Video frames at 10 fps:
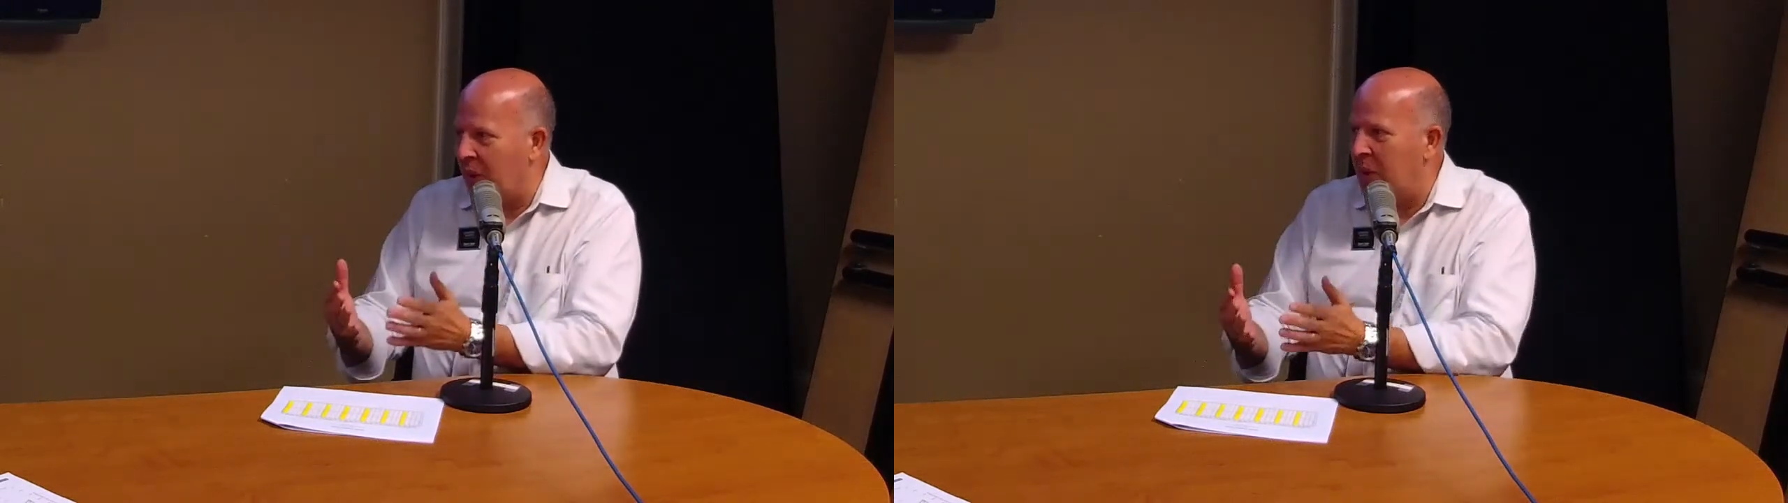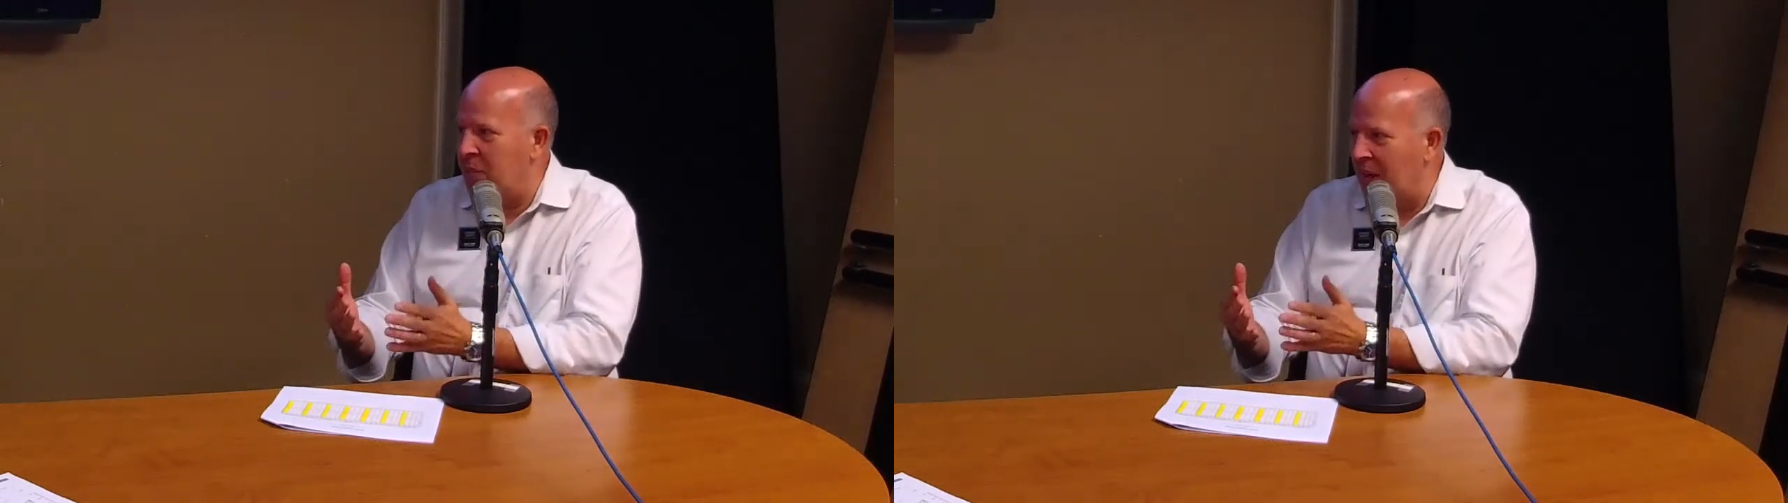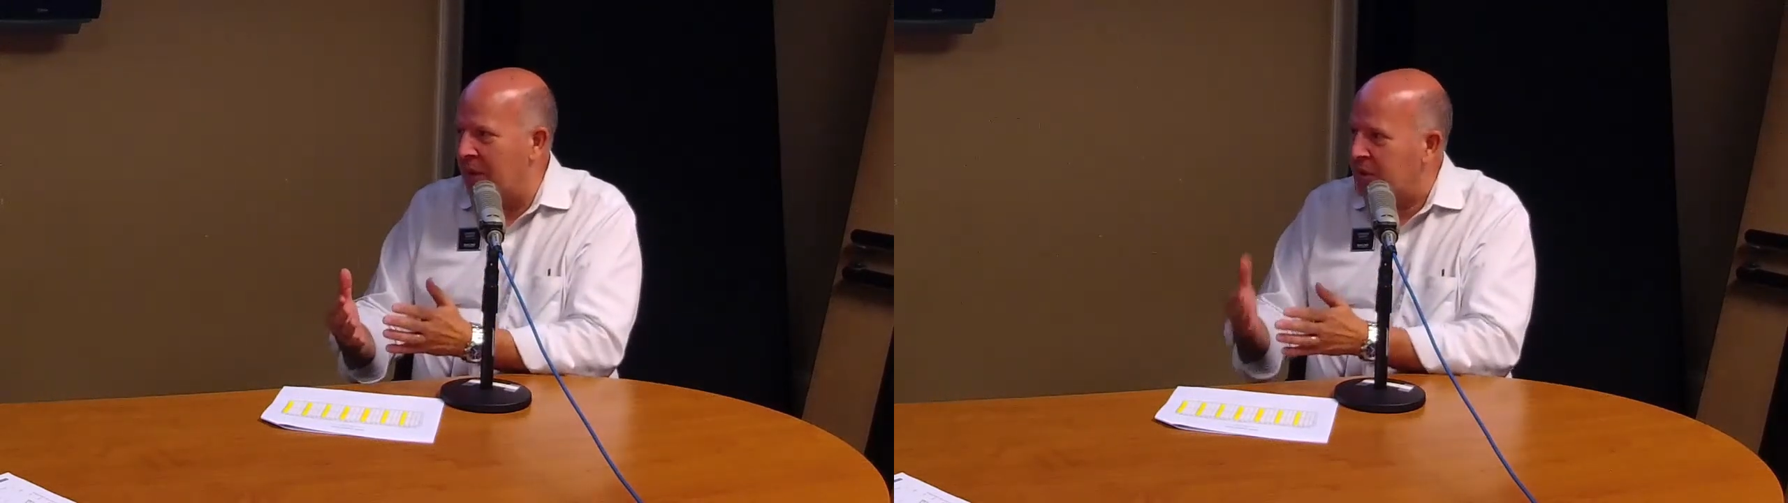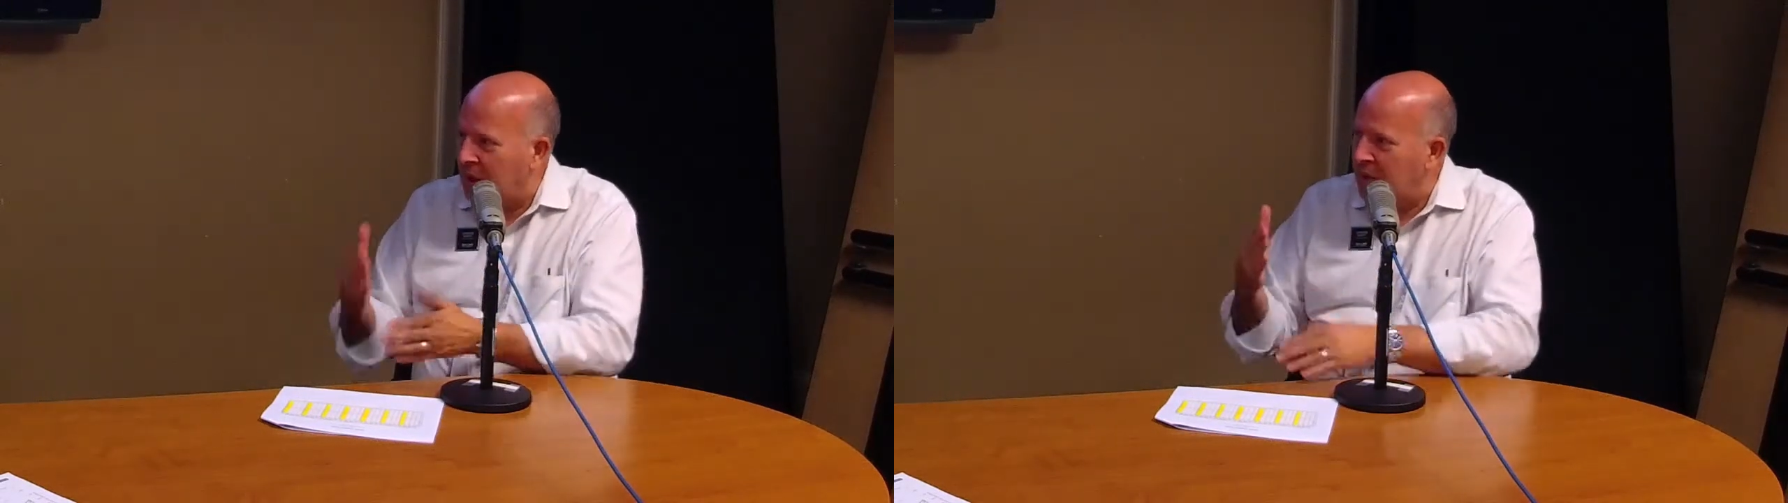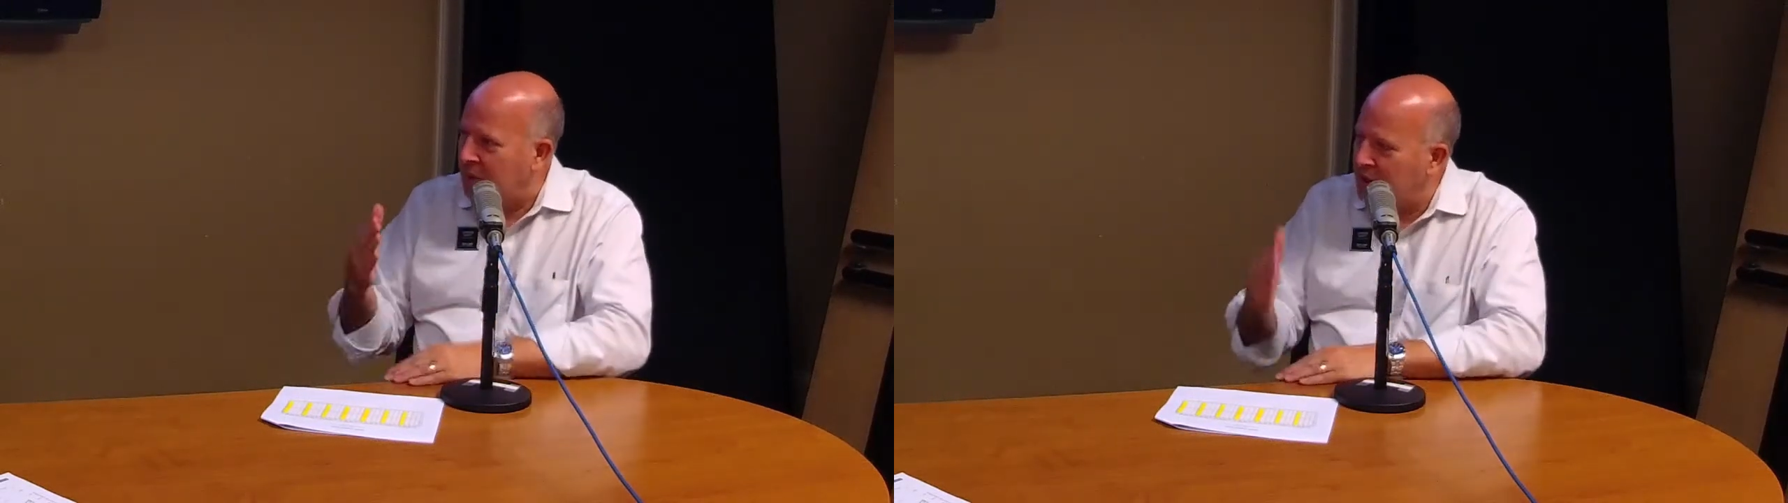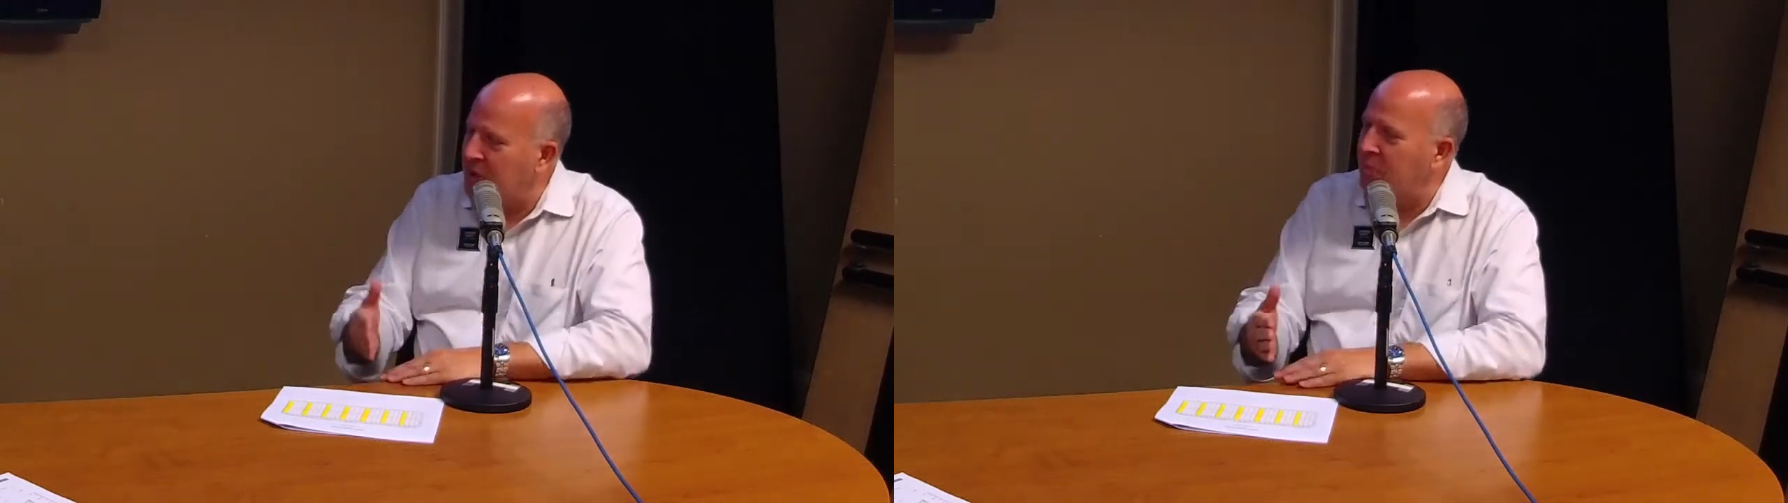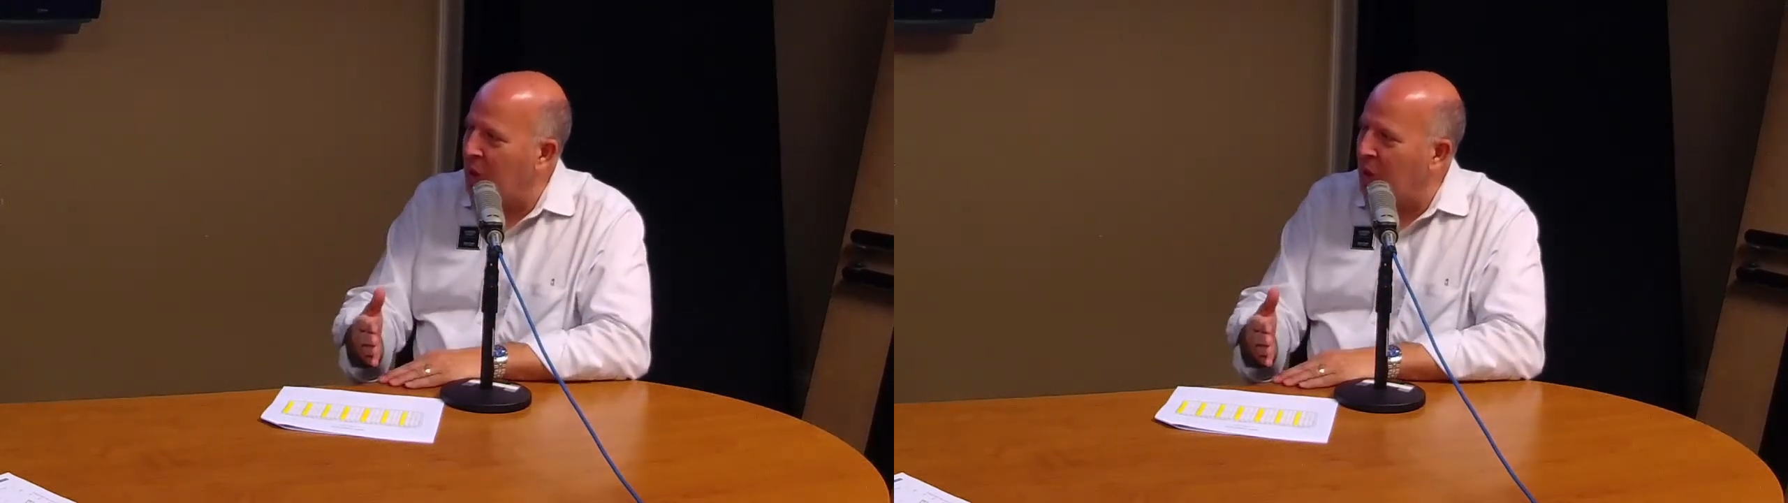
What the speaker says: very best this